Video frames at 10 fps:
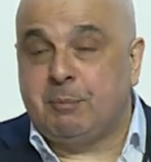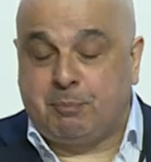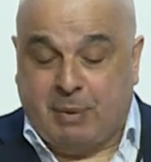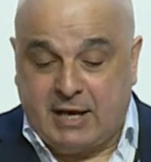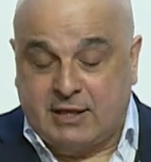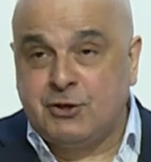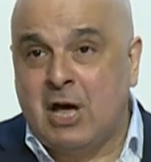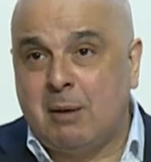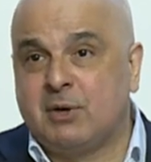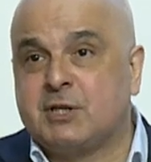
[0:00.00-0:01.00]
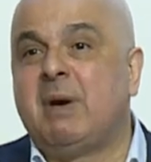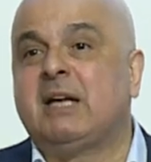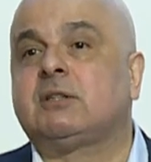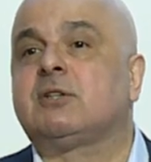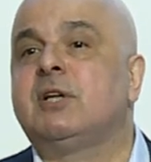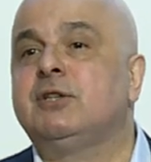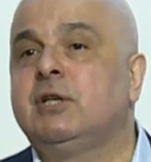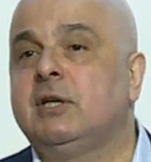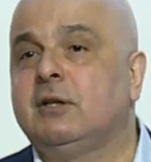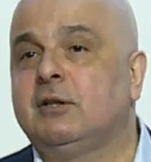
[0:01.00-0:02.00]
by the numbers better than
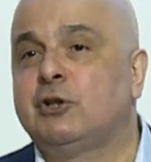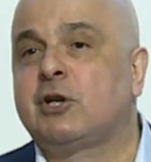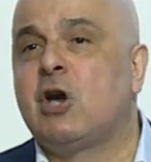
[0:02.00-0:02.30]
the, the